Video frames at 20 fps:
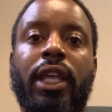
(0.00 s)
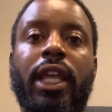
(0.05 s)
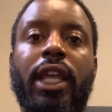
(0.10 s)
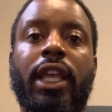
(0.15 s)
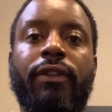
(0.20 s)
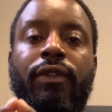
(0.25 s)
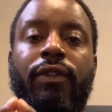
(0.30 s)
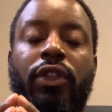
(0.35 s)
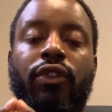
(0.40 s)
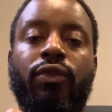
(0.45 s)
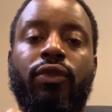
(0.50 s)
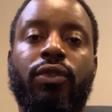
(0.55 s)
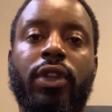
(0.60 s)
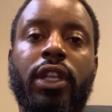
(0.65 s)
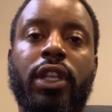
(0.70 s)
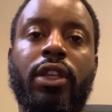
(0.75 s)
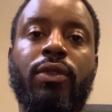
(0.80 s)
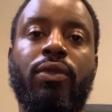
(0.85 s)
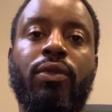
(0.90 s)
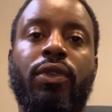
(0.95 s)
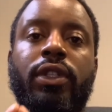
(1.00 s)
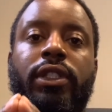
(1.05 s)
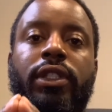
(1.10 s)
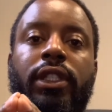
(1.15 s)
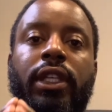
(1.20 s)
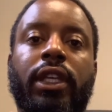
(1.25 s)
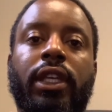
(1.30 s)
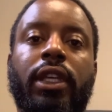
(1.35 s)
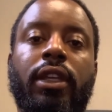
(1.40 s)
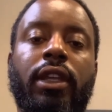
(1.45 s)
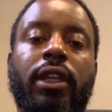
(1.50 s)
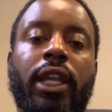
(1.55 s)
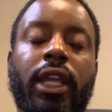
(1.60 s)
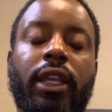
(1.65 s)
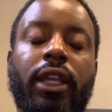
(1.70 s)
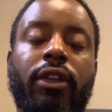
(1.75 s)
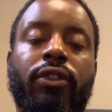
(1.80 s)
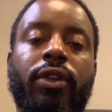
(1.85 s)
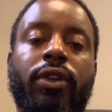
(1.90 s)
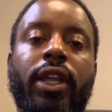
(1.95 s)
If you really want to
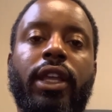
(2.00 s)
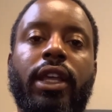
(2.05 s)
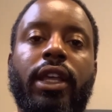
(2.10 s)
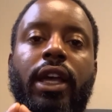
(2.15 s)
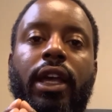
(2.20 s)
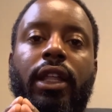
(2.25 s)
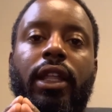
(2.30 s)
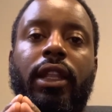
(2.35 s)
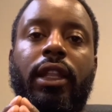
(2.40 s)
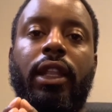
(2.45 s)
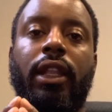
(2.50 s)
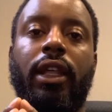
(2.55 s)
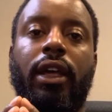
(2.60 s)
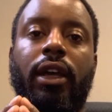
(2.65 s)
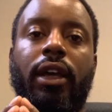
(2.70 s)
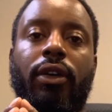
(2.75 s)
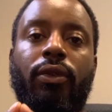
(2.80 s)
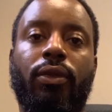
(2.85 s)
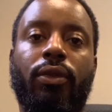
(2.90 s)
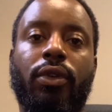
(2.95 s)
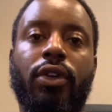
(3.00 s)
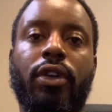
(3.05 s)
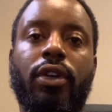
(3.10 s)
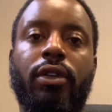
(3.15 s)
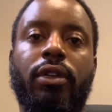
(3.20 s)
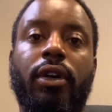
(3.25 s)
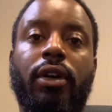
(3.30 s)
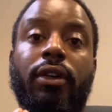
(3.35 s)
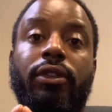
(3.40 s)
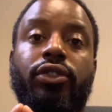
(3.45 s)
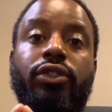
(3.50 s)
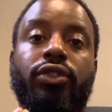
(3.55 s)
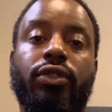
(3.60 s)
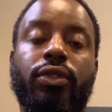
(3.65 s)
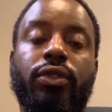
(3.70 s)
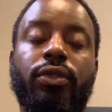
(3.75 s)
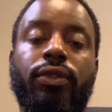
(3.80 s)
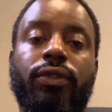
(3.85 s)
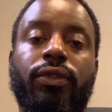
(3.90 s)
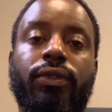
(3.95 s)
create a world of
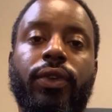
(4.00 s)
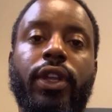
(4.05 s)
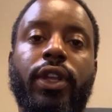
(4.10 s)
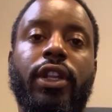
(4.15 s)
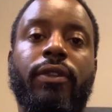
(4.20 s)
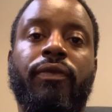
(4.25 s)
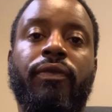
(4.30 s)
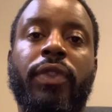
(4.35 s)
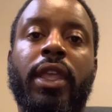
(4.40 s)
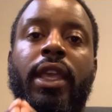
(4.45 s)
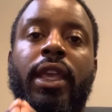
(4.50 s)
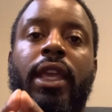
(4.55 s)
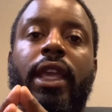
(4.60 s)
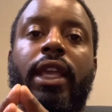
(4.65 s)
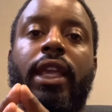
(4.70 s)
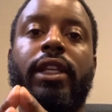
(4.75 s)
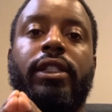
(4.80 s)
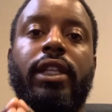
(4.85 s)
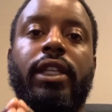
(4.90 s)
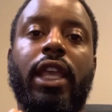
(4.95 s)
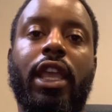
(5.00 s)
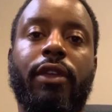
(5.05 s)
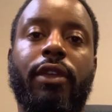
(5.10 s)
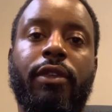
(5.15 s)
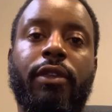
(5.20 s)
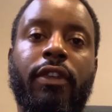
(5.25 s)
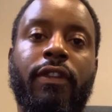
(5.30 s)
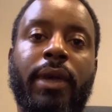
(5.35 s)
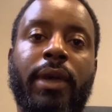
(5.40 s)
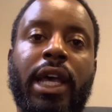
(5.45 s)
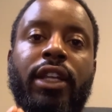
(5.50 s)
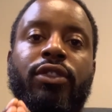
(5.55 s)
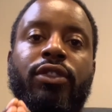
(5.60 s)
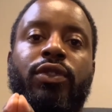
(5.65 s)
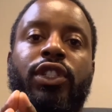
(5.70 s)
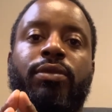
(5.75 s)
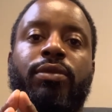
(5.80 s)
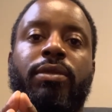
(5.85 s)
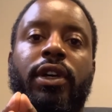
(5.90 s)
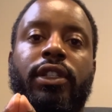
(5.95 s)
true freedom, it's everybody's
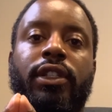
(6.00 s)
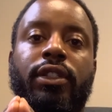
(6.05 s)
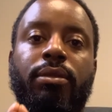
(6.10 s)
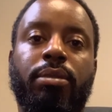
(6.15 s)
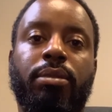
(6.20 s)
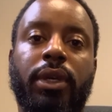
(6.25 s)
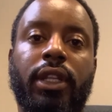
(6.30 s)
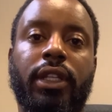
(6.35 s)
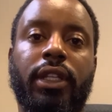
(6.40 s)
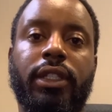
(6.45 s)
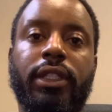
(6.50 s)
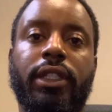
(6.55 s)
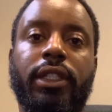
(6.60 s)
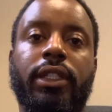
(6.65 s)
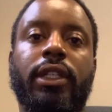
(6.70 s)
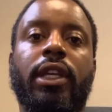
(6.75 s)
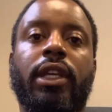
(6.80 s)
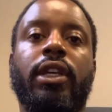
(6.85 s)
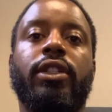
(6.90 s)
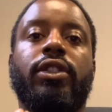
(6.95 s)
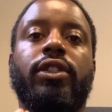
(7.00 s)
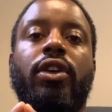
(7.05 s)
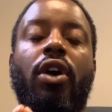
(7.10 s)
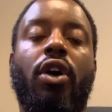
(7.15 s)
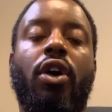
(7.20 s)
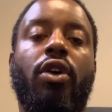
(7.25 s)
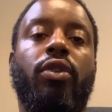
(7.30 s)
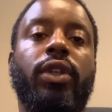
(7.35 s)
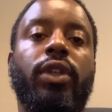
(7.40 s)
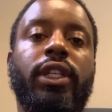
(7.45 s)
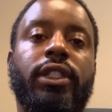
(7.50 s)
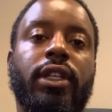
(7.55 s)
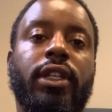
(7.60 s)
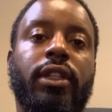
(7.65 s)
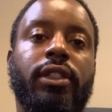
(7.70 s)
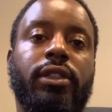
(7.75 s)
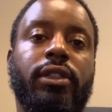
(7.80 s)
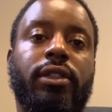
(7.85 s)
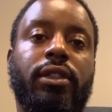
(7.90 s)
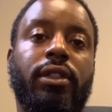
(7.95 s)
responsibility to hold each
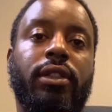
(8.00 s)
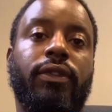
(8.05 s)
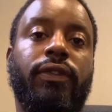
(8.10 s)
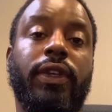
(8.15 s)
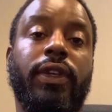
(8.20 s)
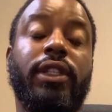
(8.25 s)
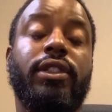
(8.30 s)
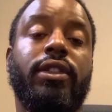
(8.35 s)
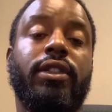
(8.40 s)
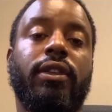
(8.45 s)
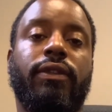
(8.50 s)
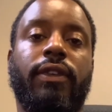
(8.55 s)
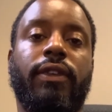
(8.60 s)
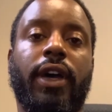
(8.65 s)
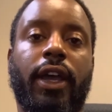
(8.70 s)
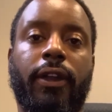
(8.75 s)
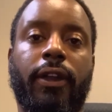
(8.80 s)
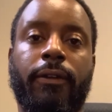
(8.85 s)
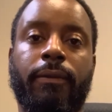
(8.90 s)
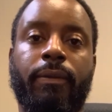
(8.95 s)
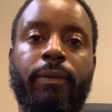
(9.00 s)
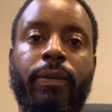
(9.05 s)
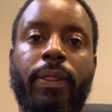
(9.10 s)
other's feet to the fire.